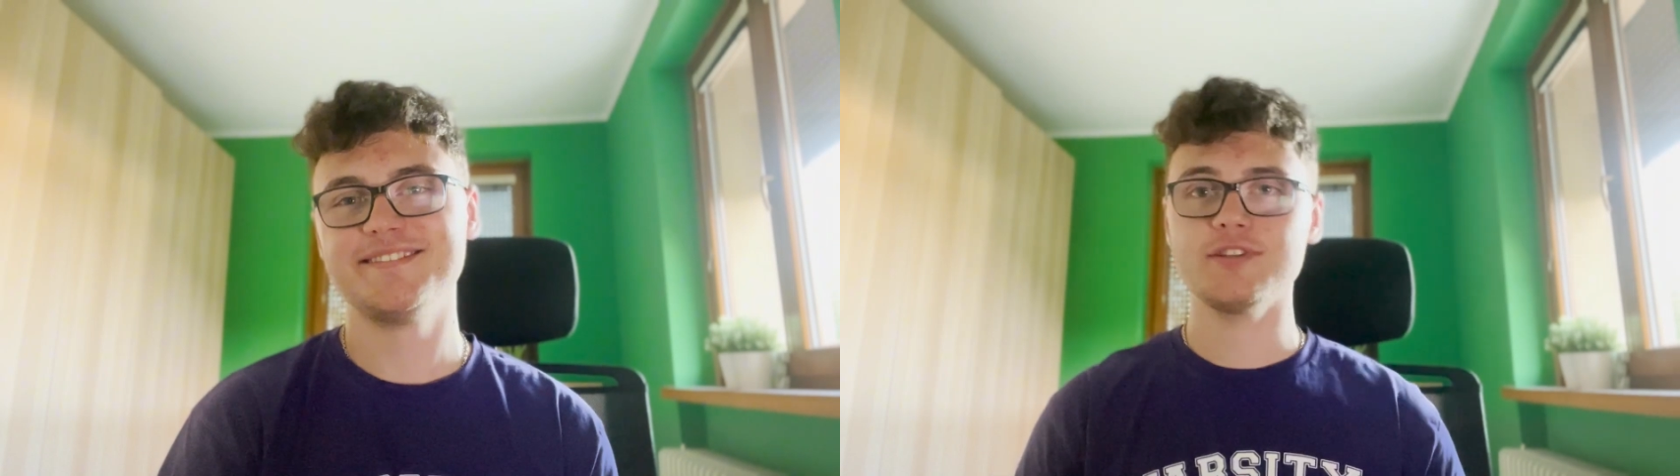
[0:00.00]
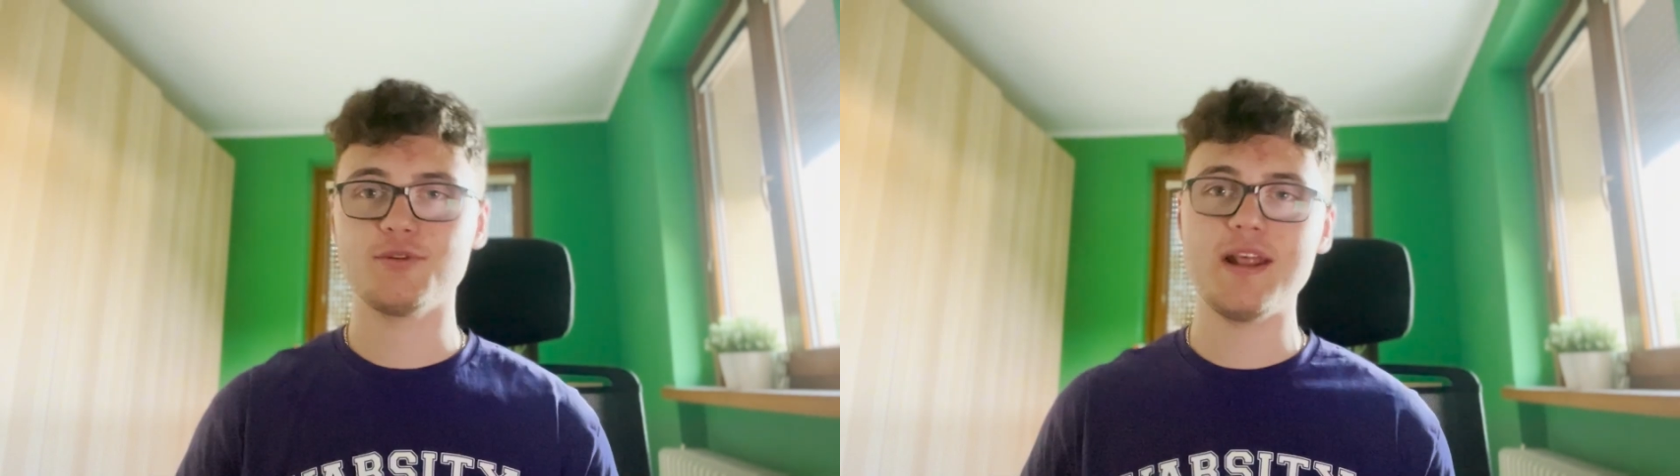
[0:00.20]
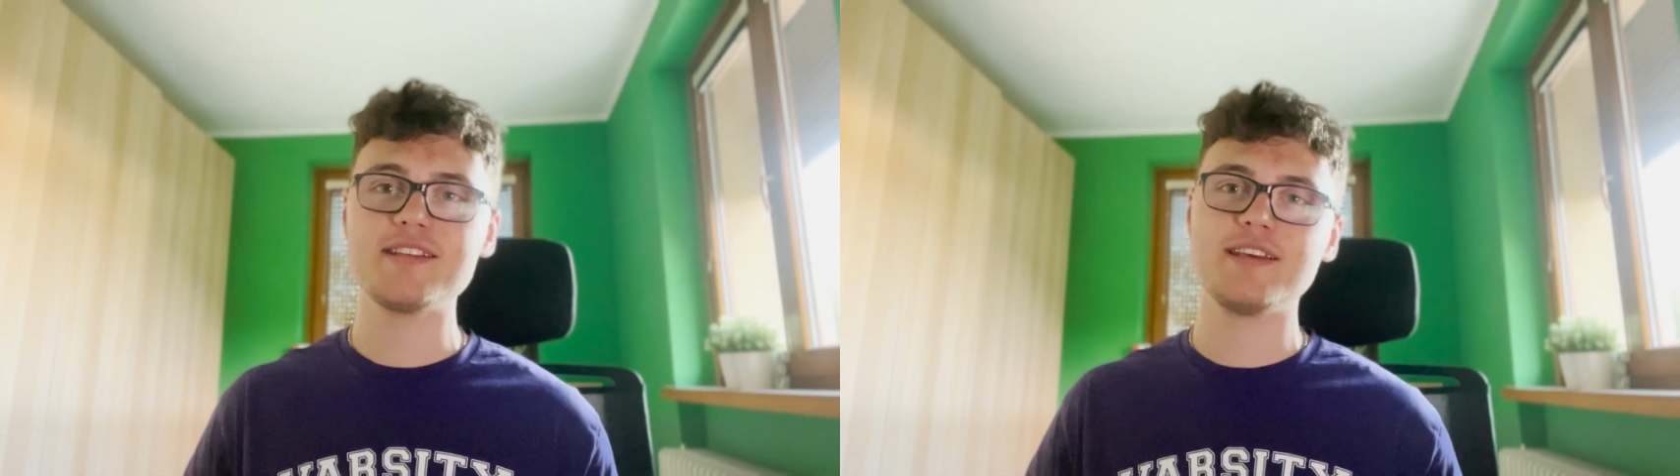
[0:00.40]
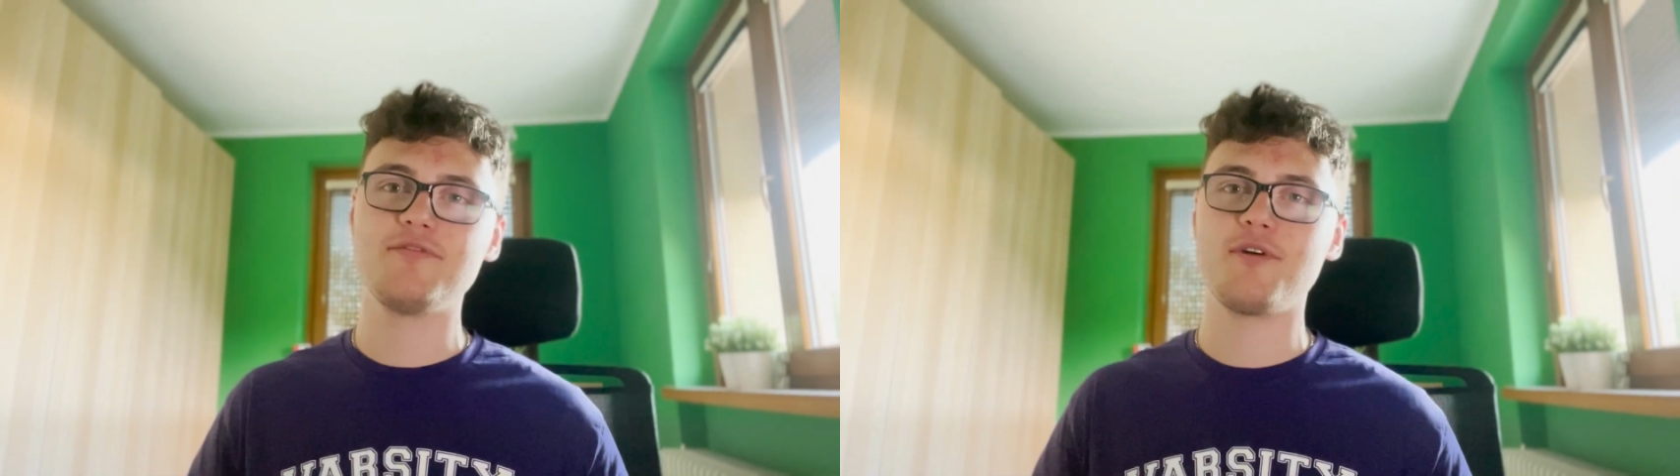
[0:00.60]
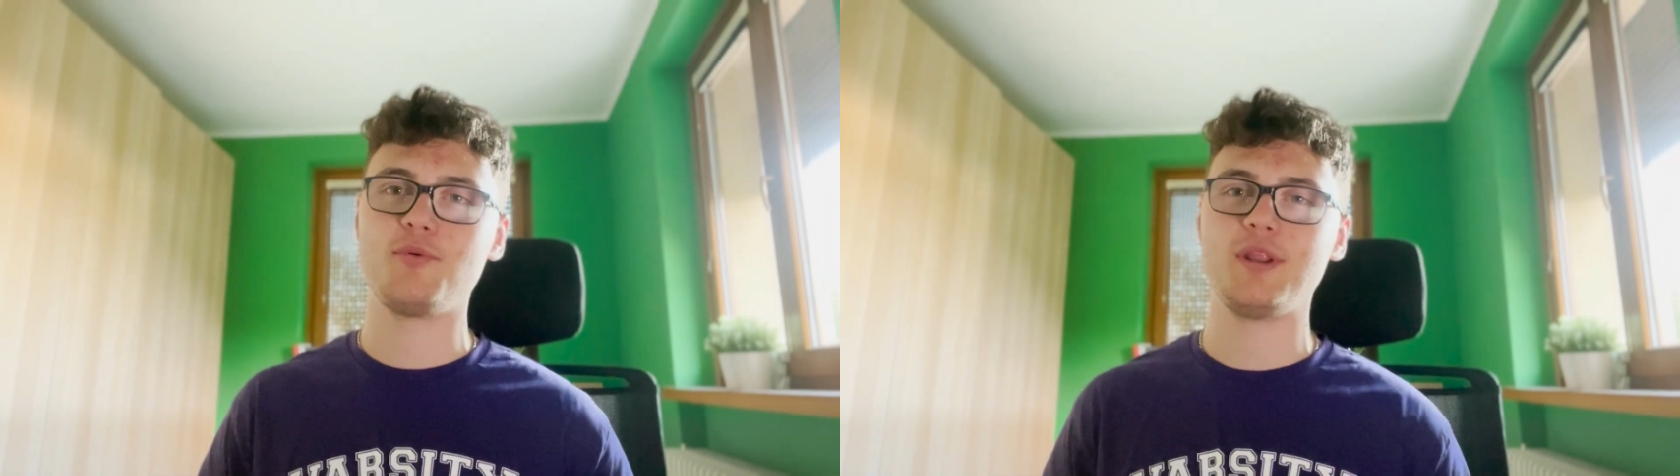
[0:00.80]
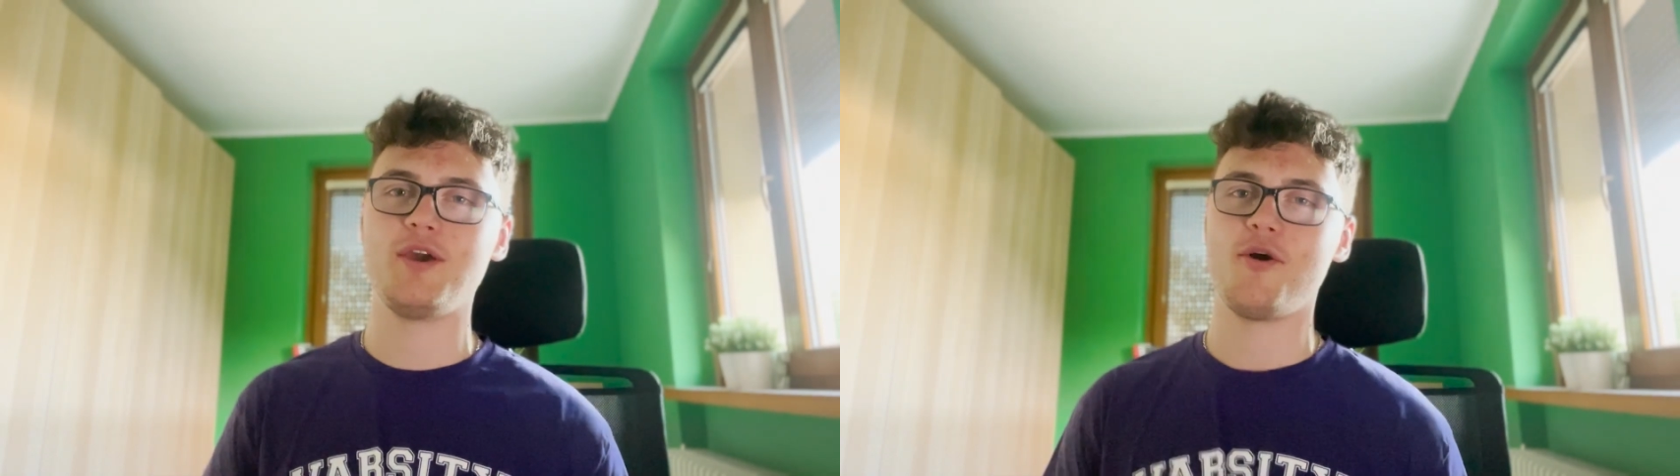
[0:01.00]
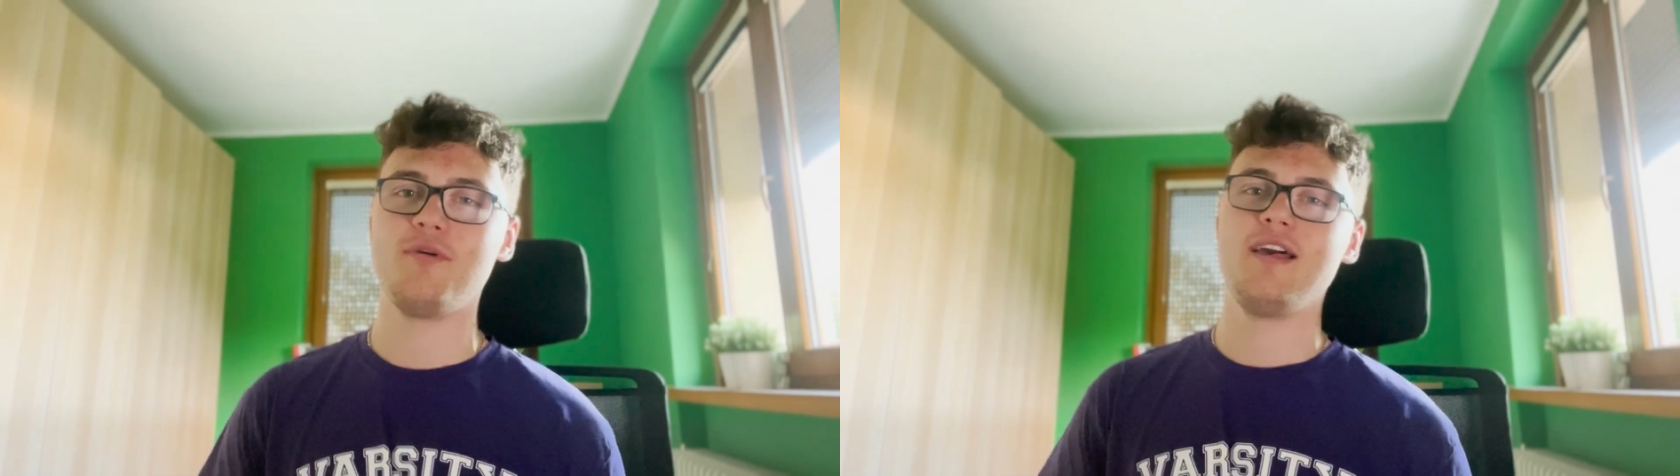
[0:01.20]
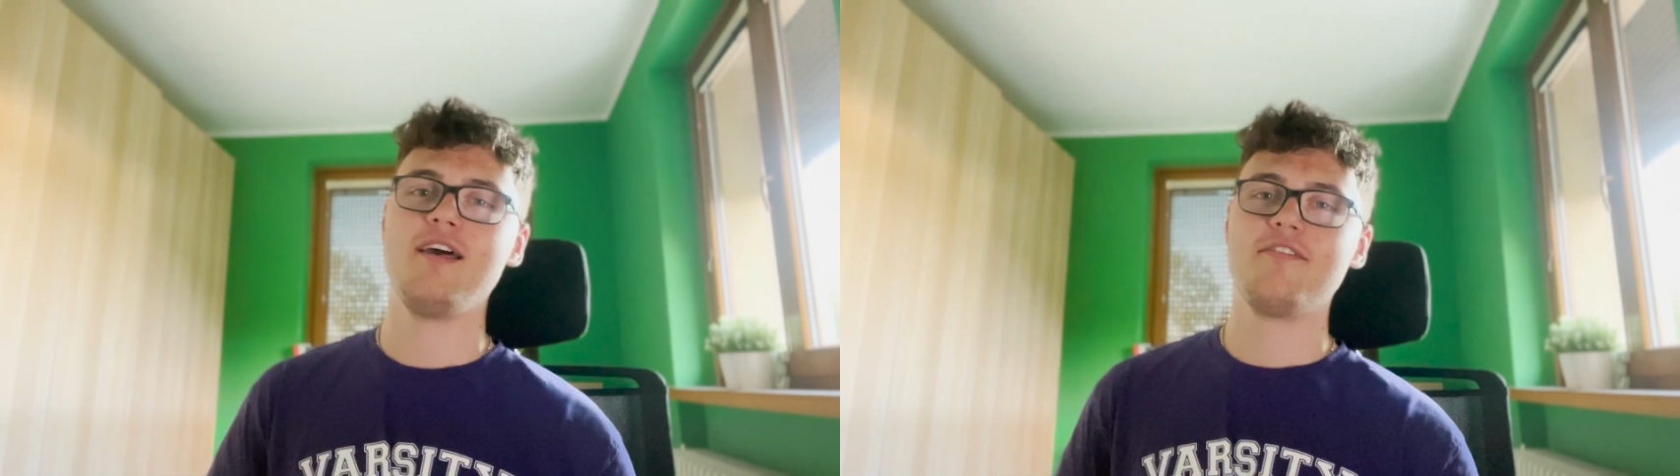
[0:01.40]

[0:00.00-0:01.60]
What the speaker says: So that's it for the video.